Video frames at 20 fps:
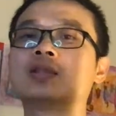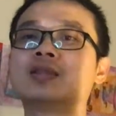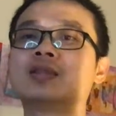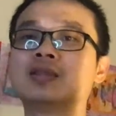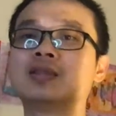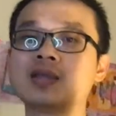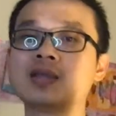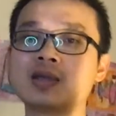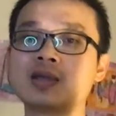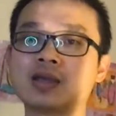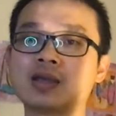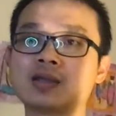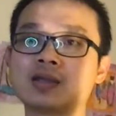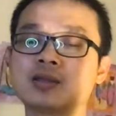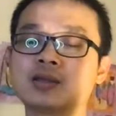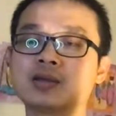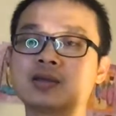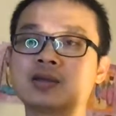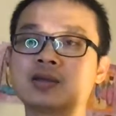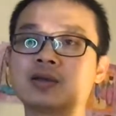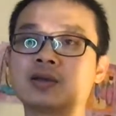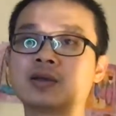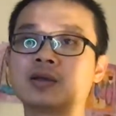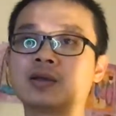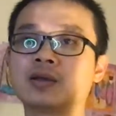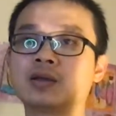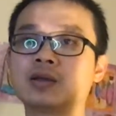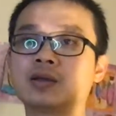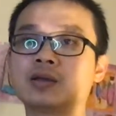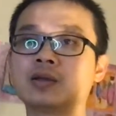Then
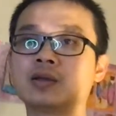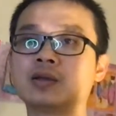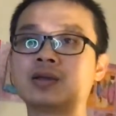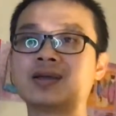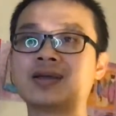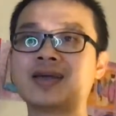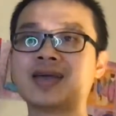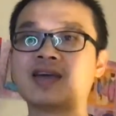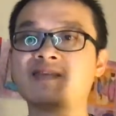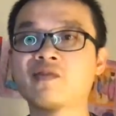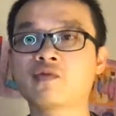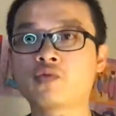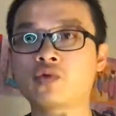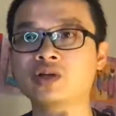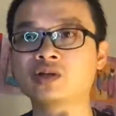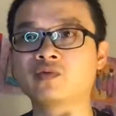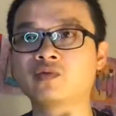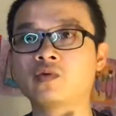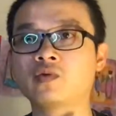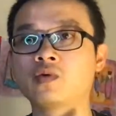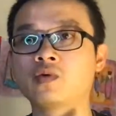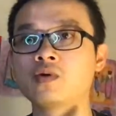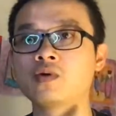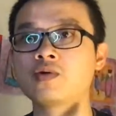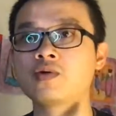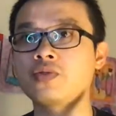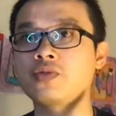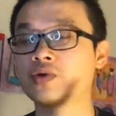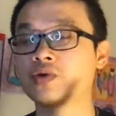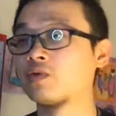have a rest for
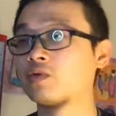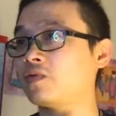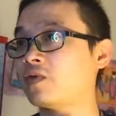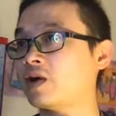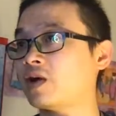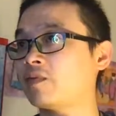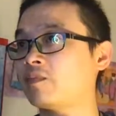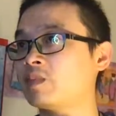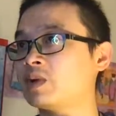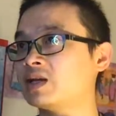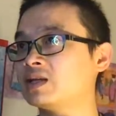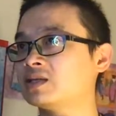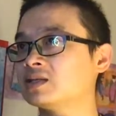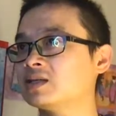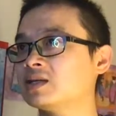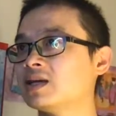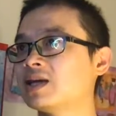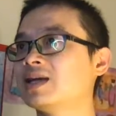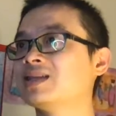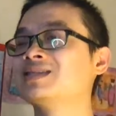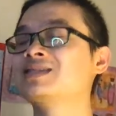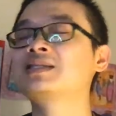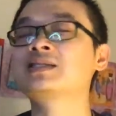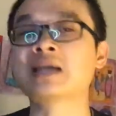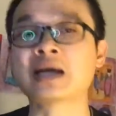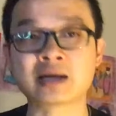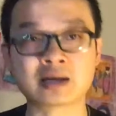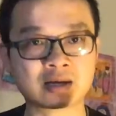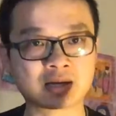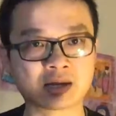3 to 5 minutes and
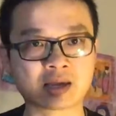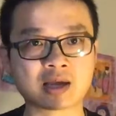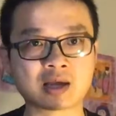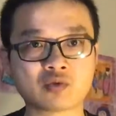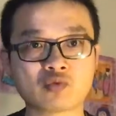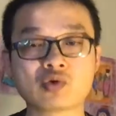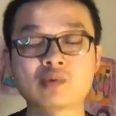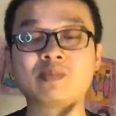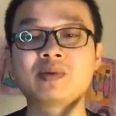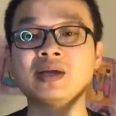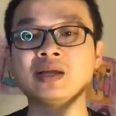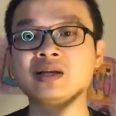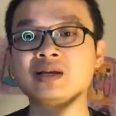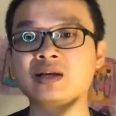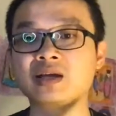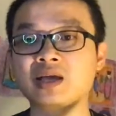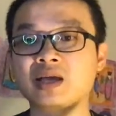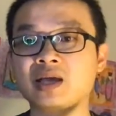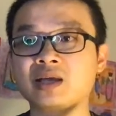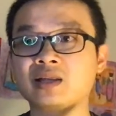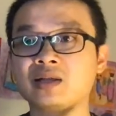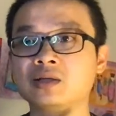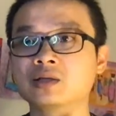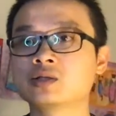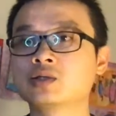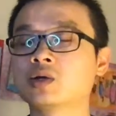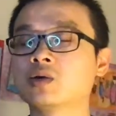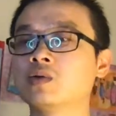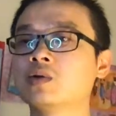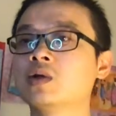start it again, repeat it again.
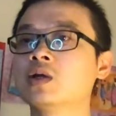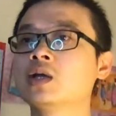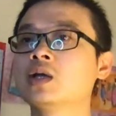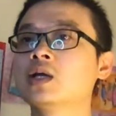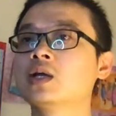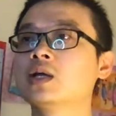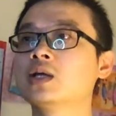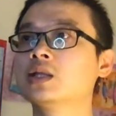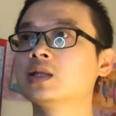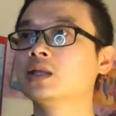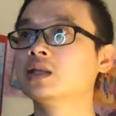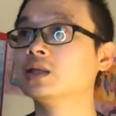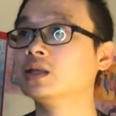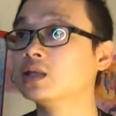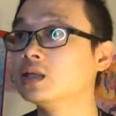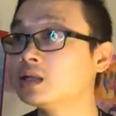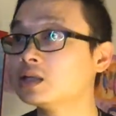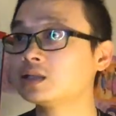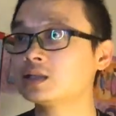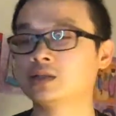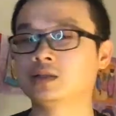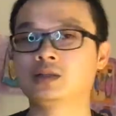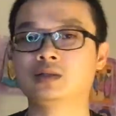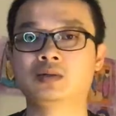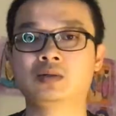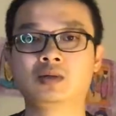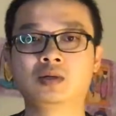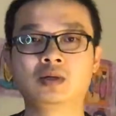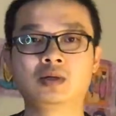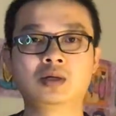So this
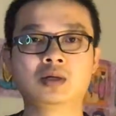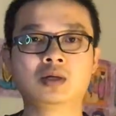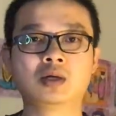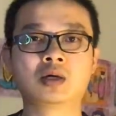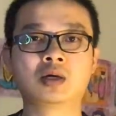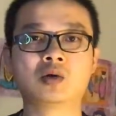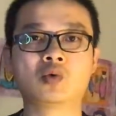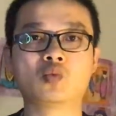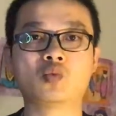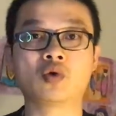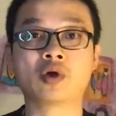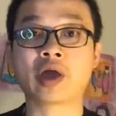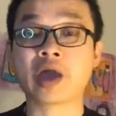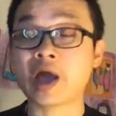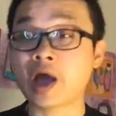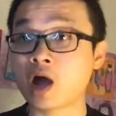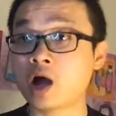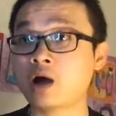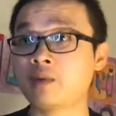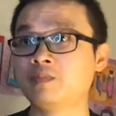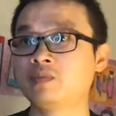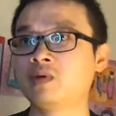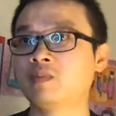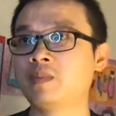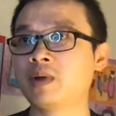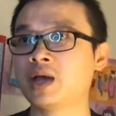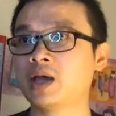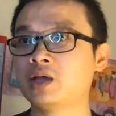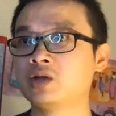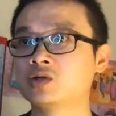will help the
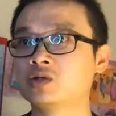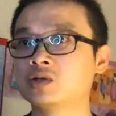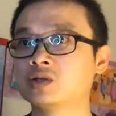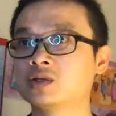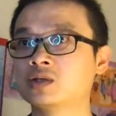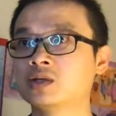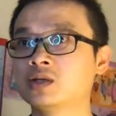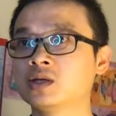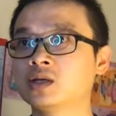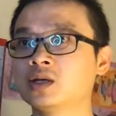patient